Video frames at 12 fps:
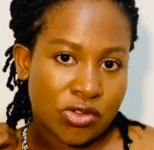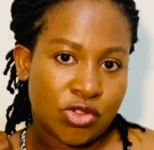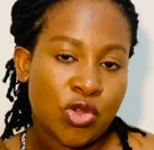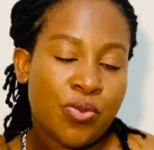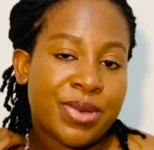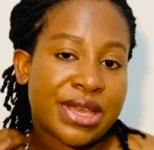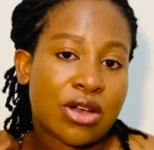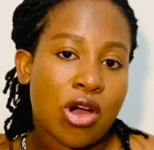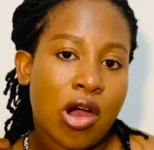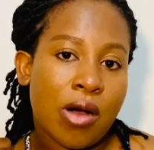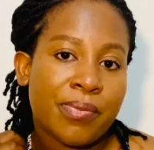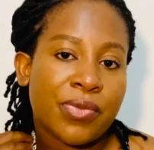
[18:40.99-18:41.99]
to
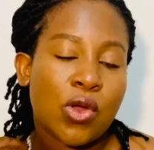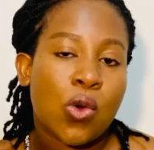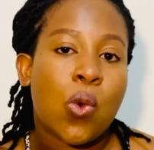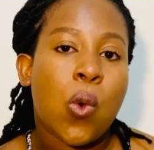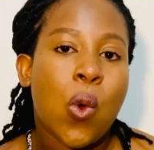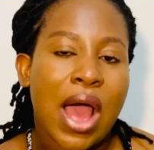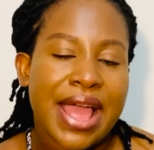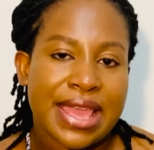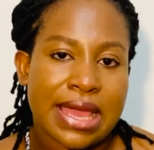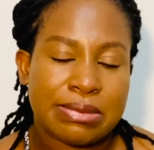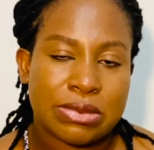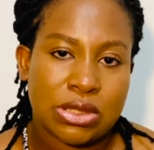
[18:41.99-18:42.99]
become who I
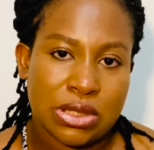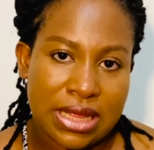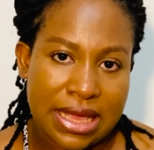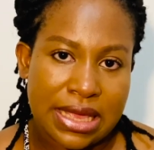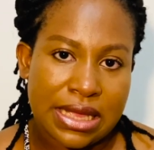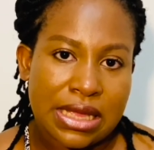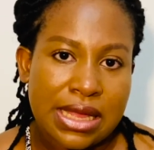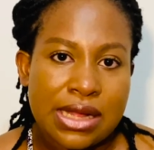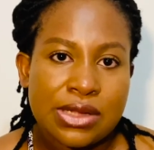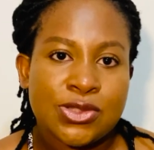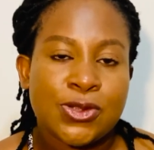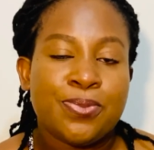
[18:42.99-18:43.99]
am today,
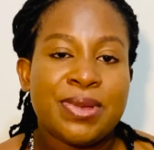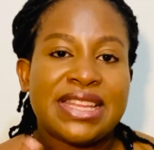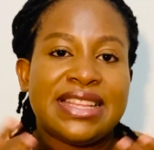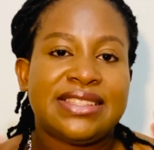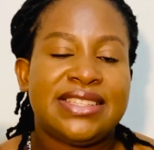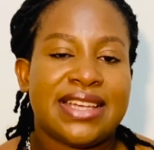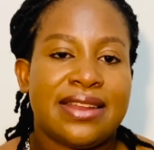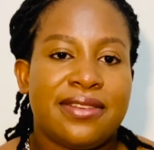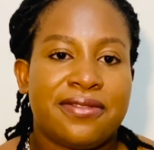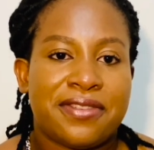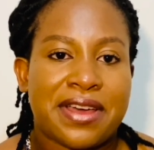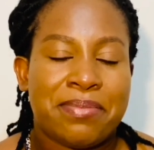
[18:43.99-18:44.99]
to be the
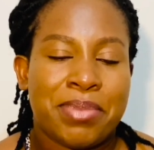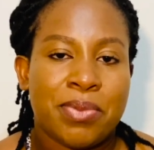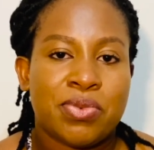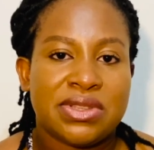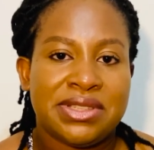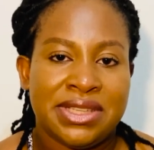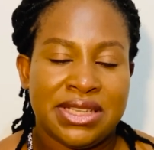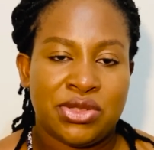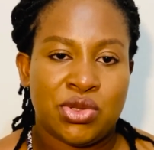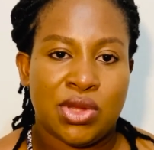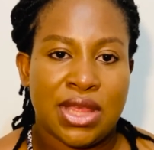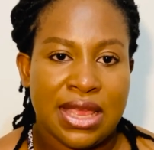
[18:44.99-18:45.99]
Jennifer people see
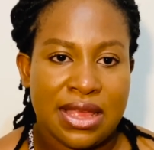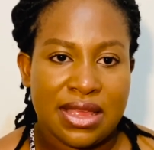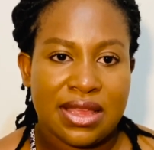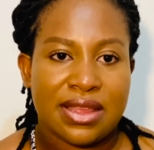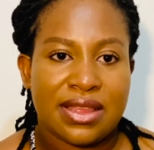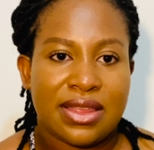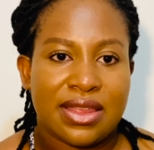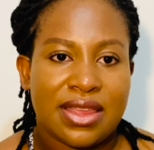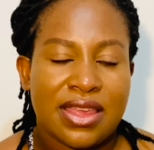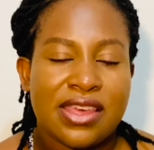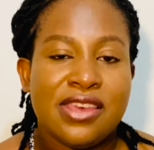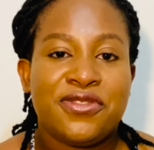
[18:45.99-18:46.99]
today.
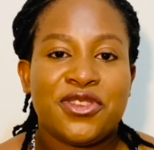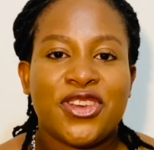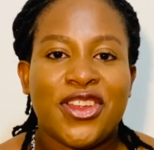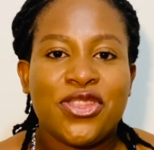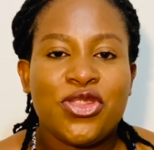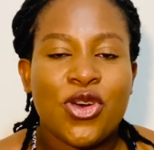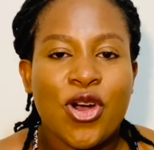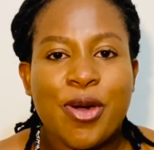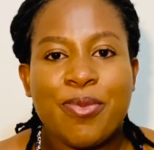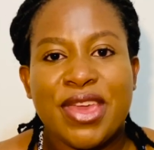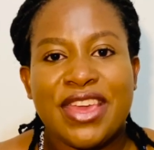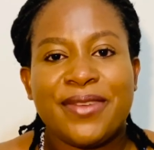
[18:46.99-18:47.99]
If you don't know
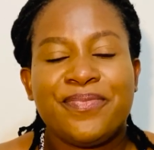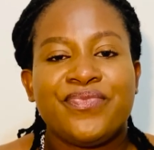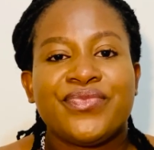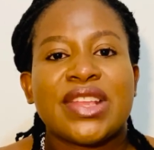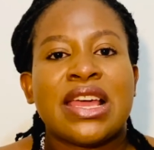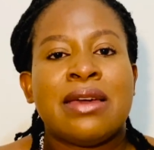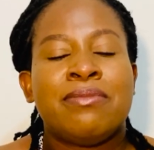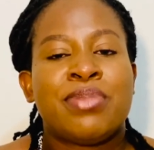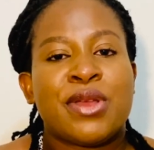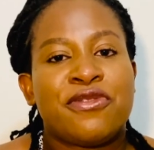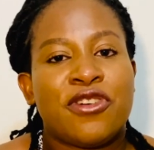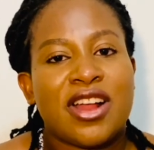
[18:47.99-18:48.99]
me
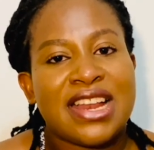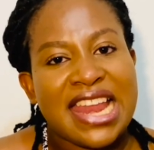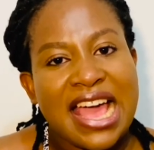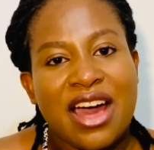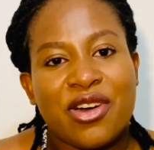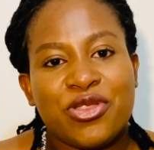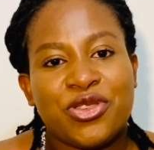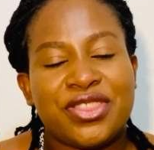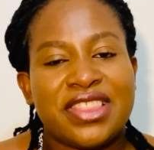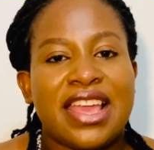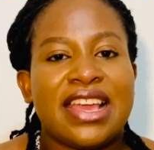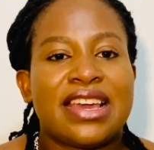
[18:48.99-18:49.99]
before now, you
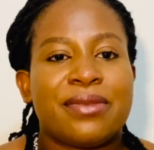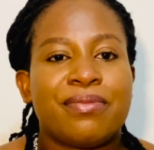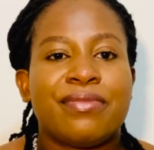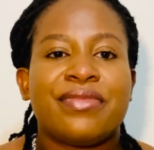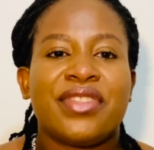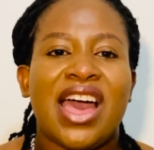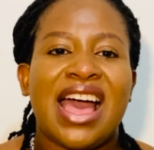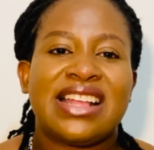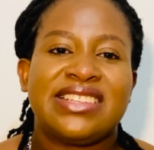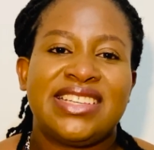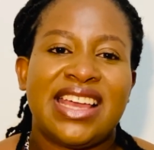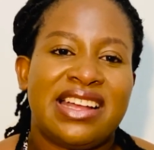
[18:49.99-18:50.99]
think,
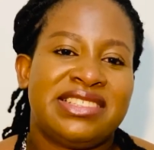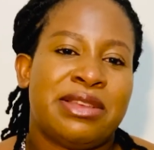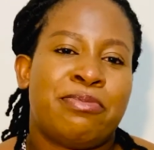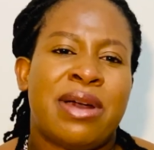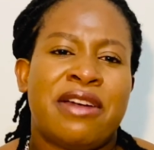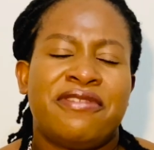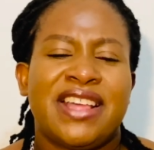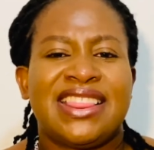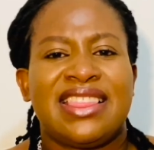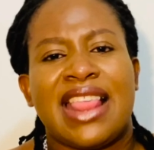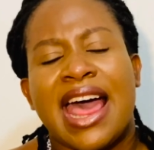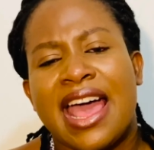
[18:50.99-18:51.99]
she has a
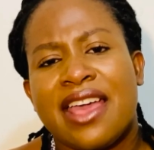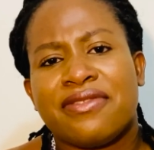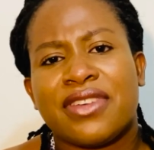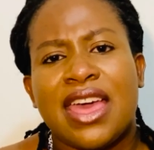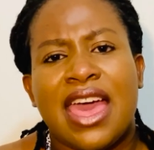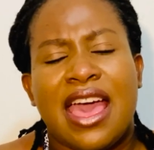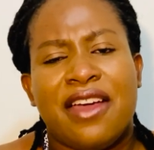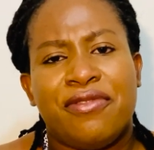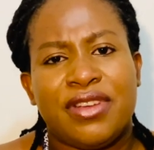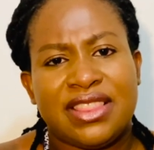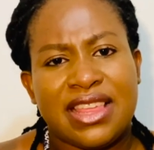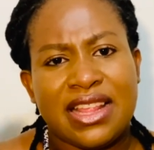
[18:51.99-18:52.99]
perfect life,
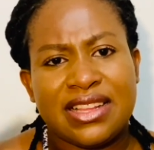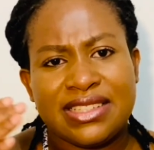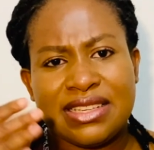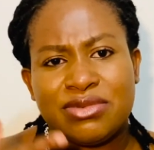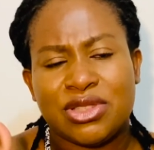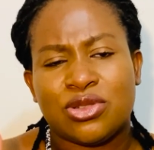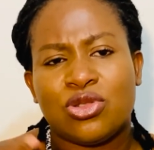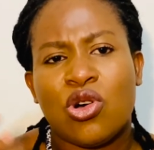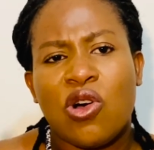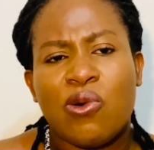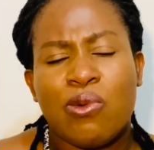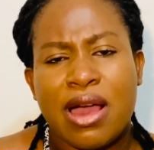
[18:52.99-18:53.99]
everything seems to
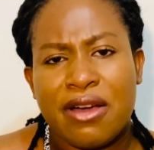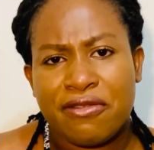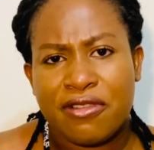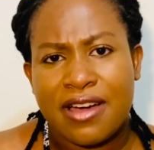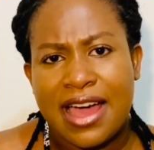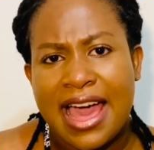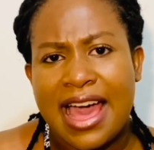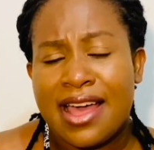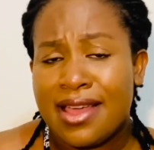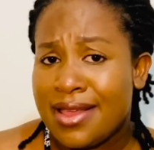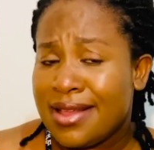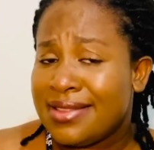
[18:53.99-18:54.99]
go well for her.
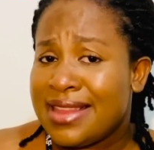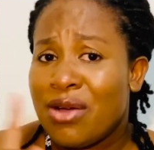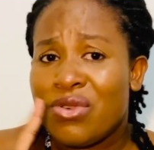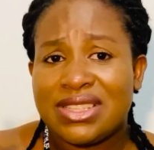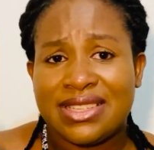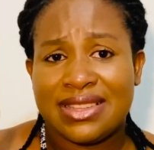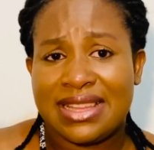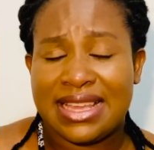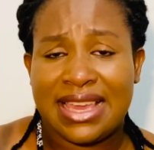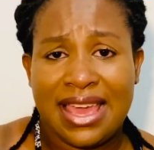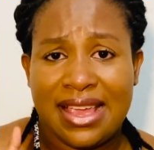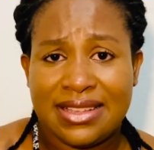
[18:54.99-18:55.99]
That wasn't the
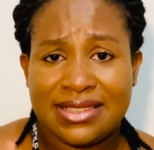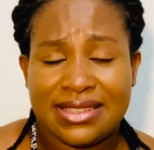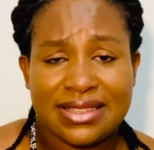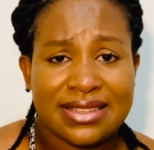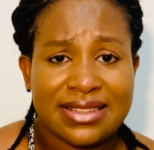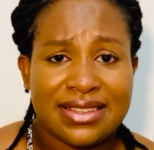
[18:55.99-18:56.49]
case.